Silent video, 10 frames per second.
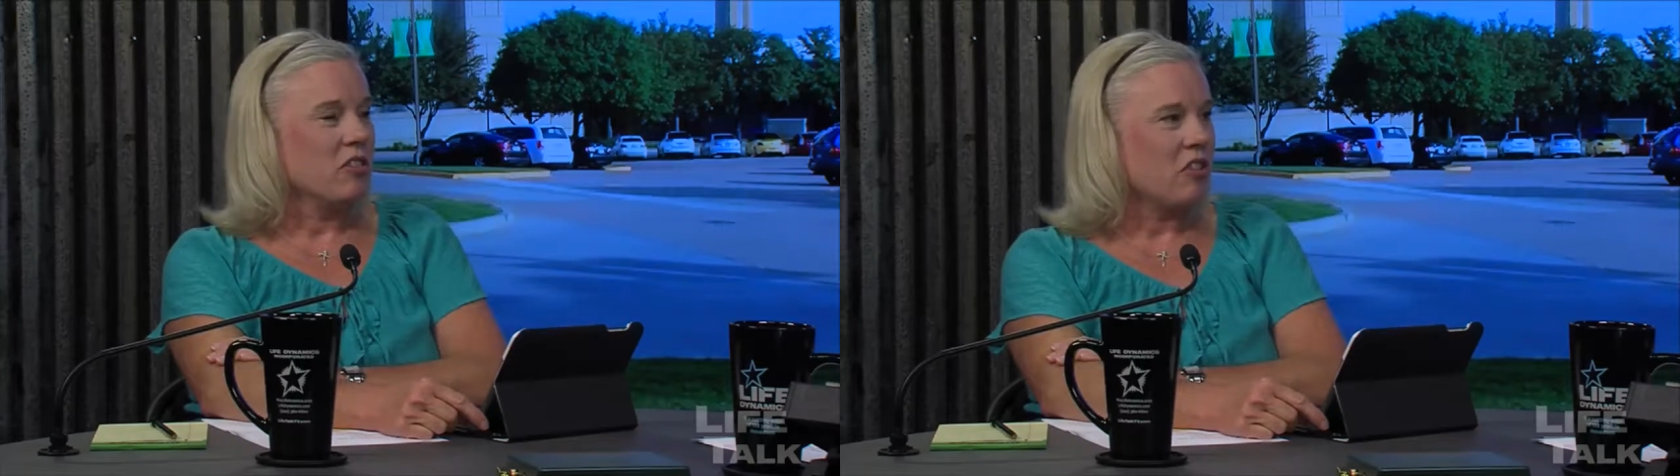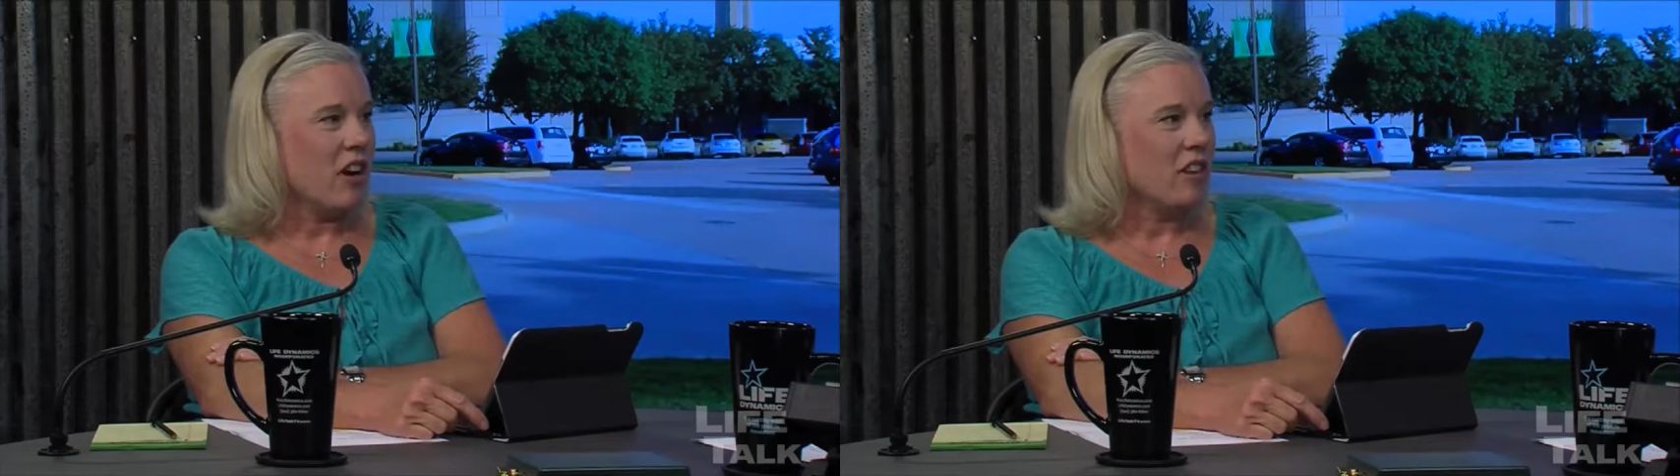
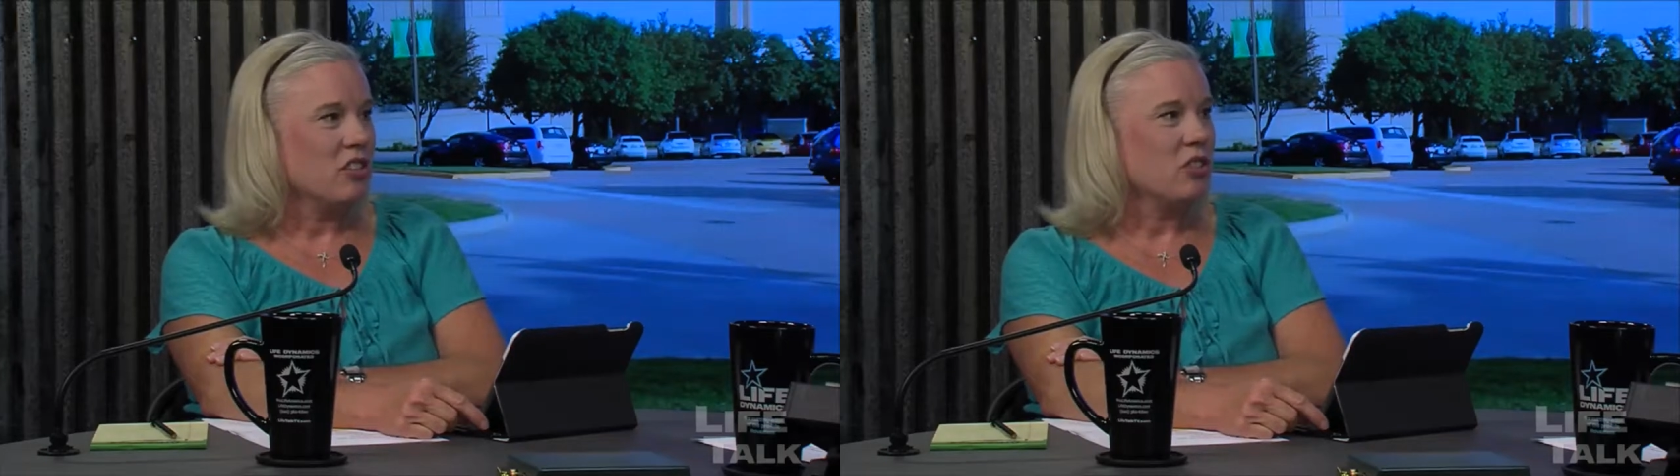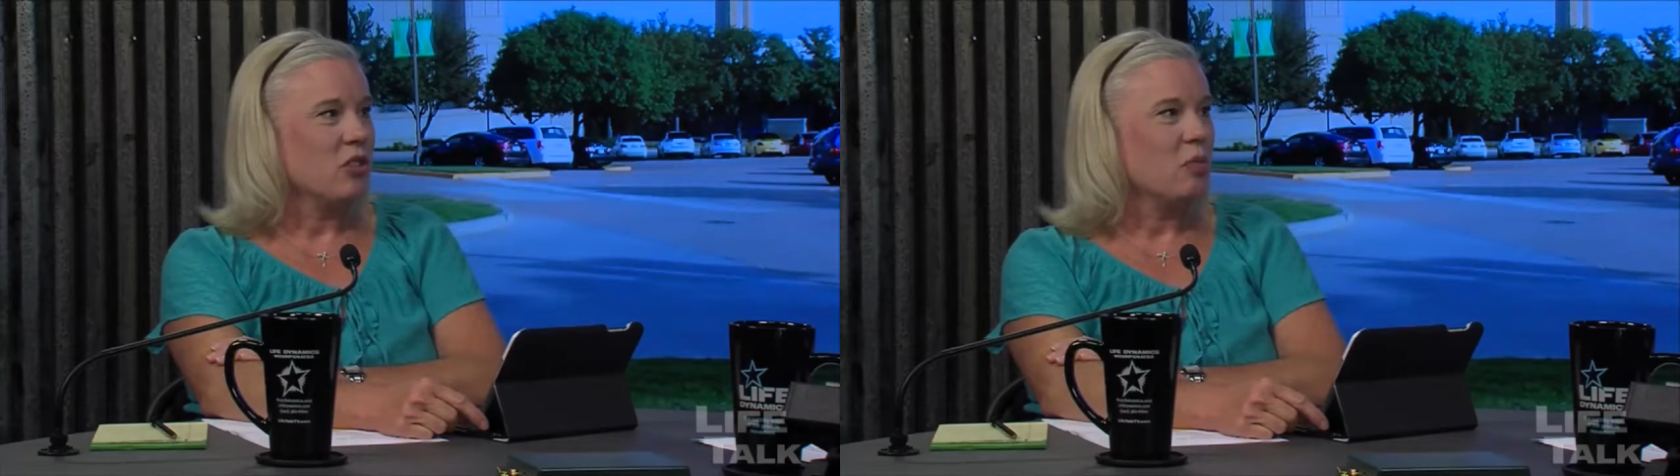trying
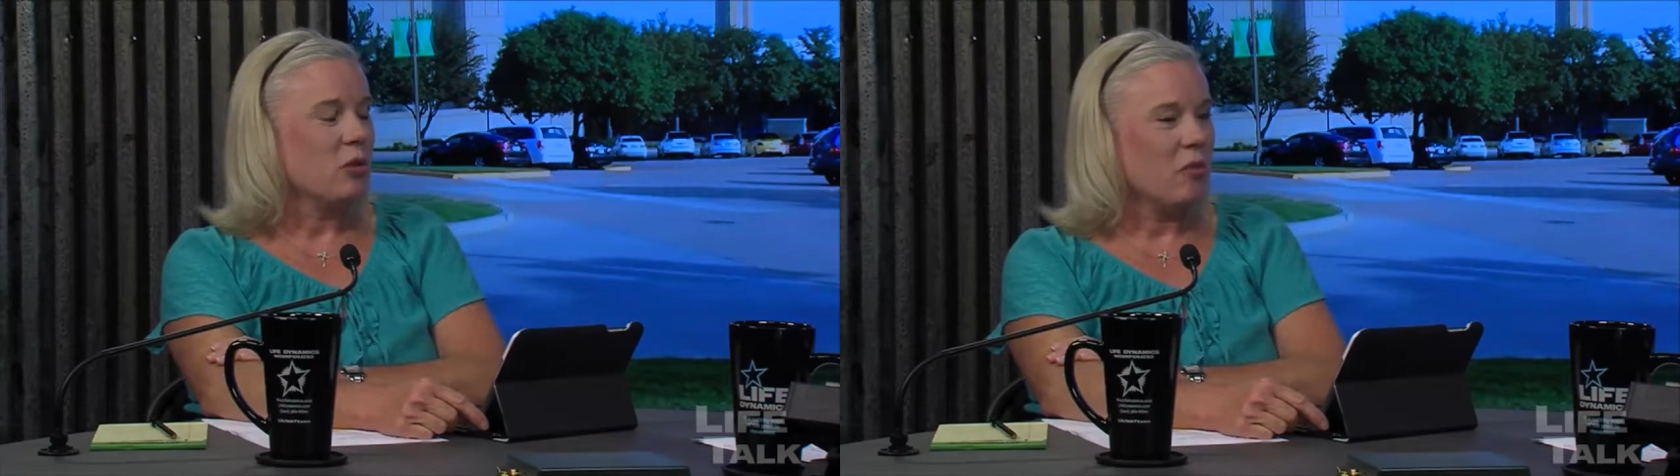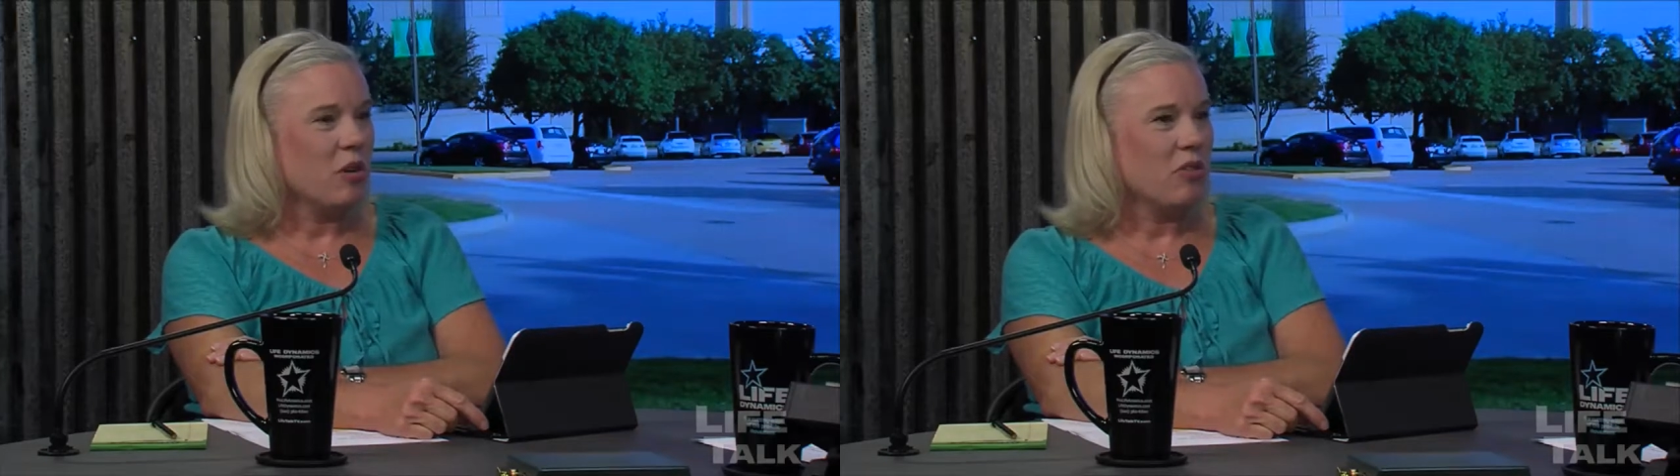to
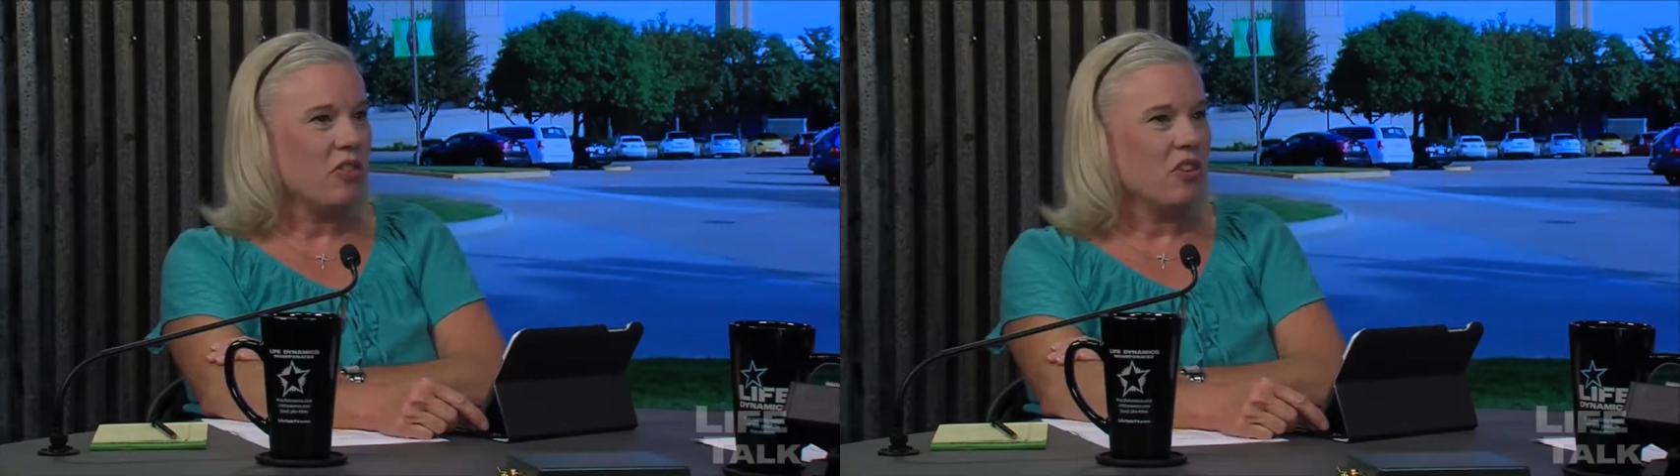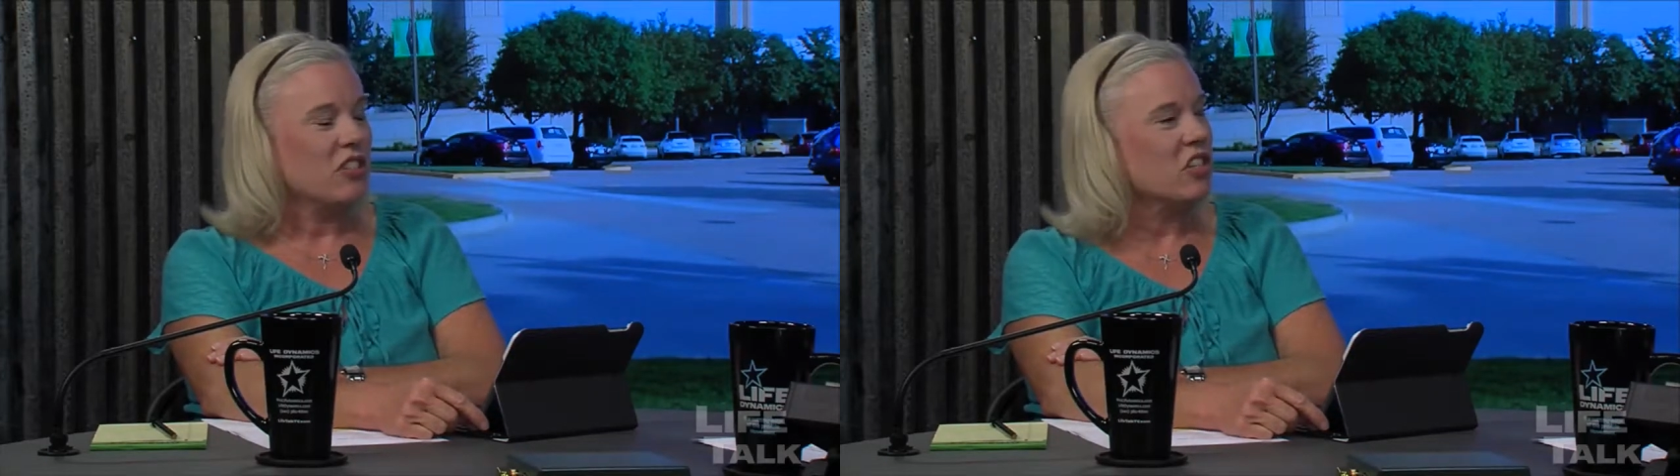promote
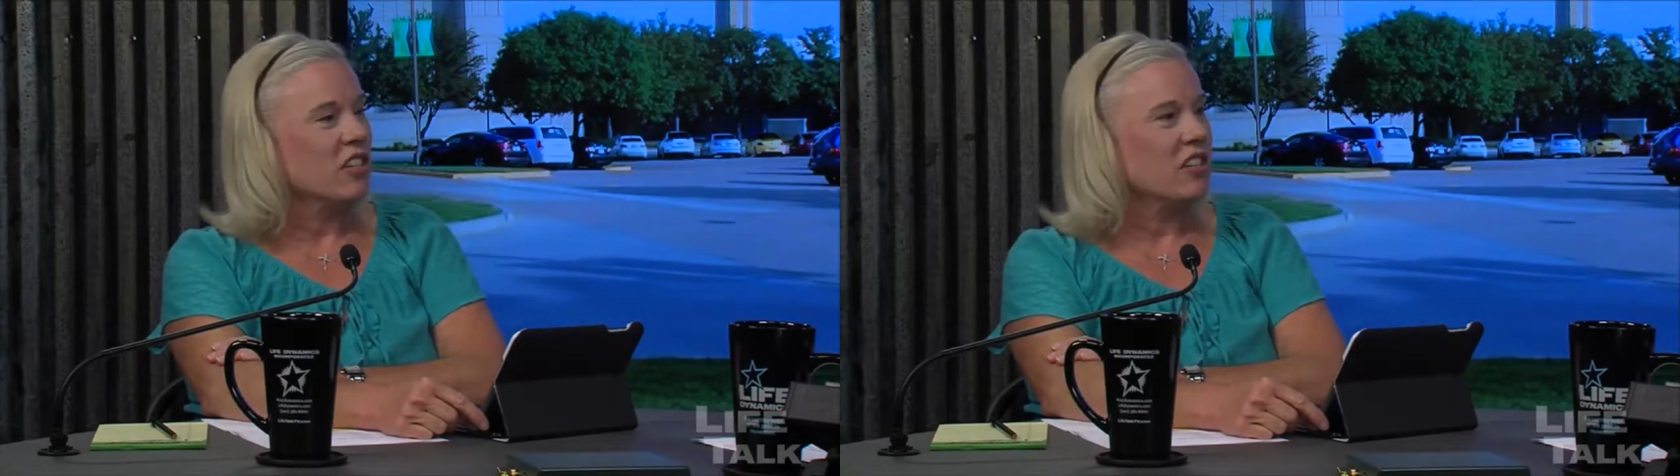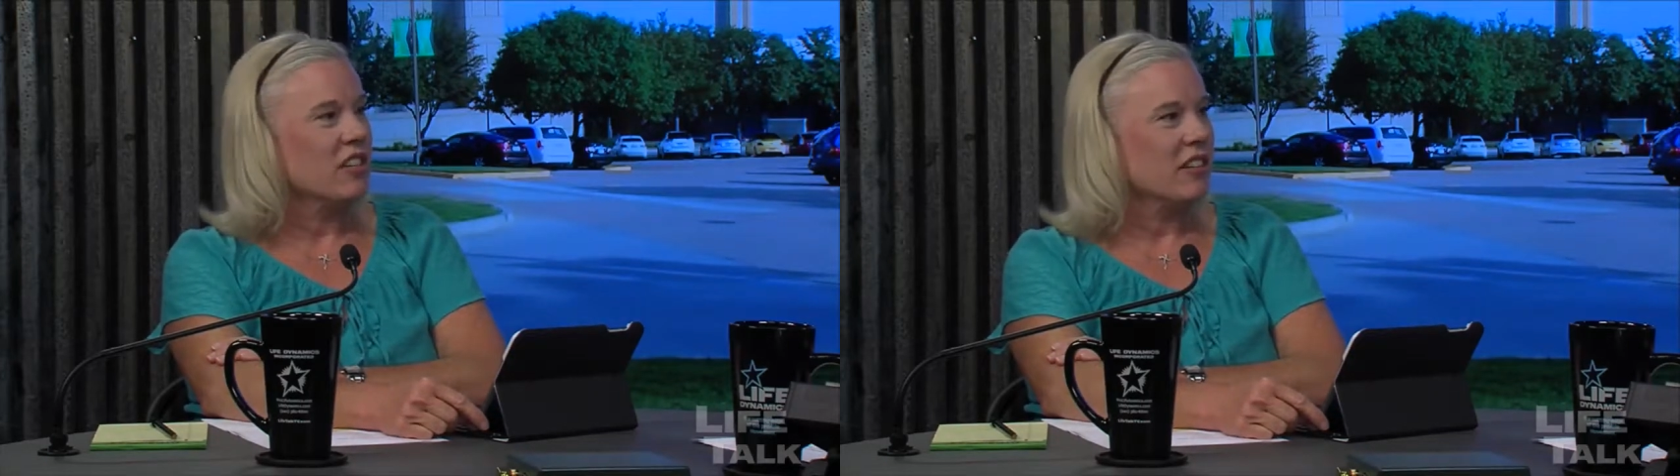their
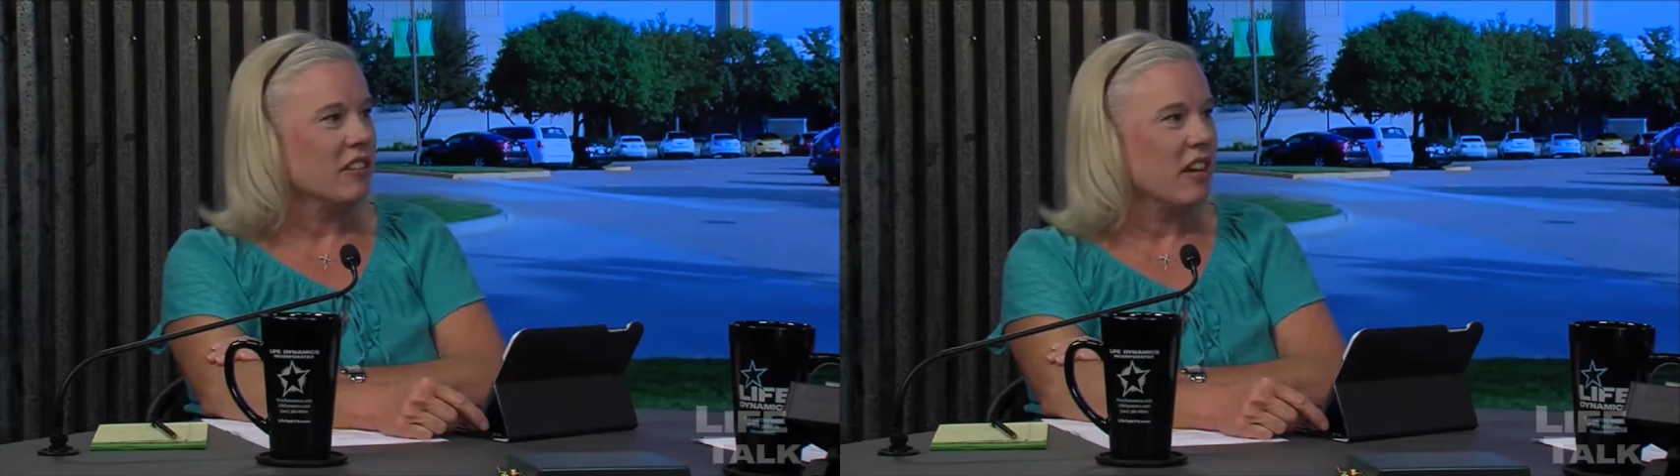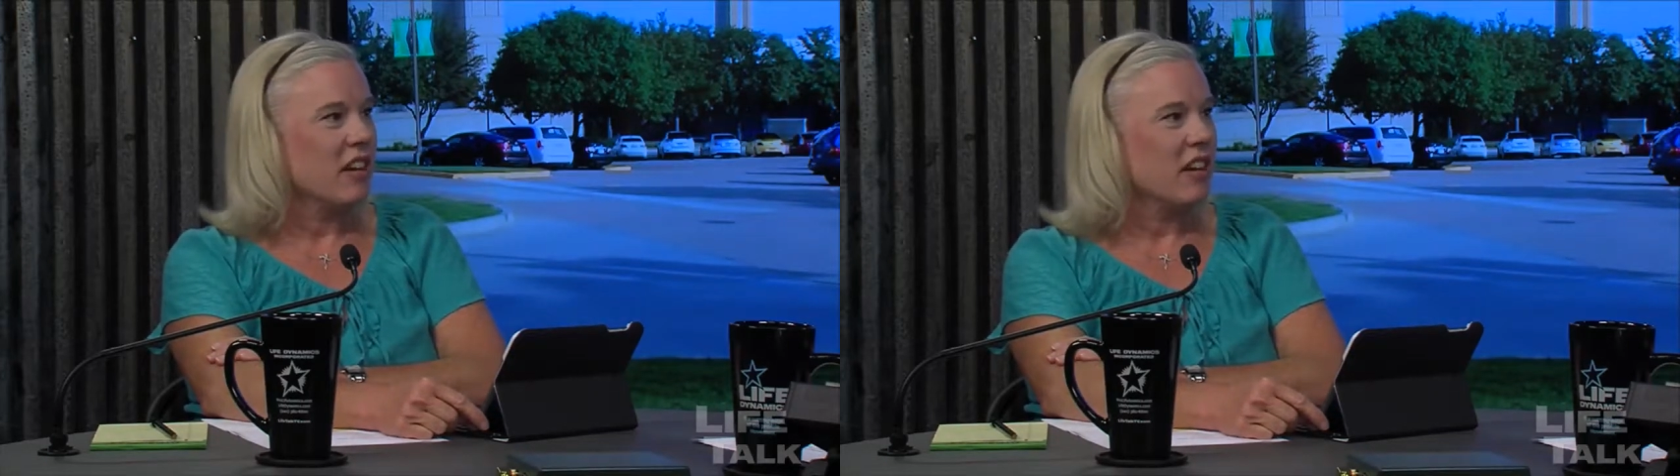agenda and